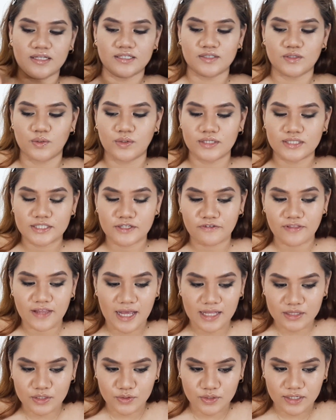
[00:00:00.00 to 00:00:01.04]
So it's
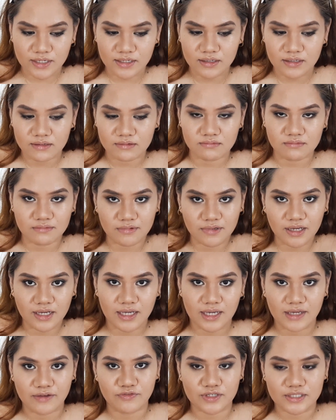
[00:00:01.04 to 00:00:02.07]
flattering every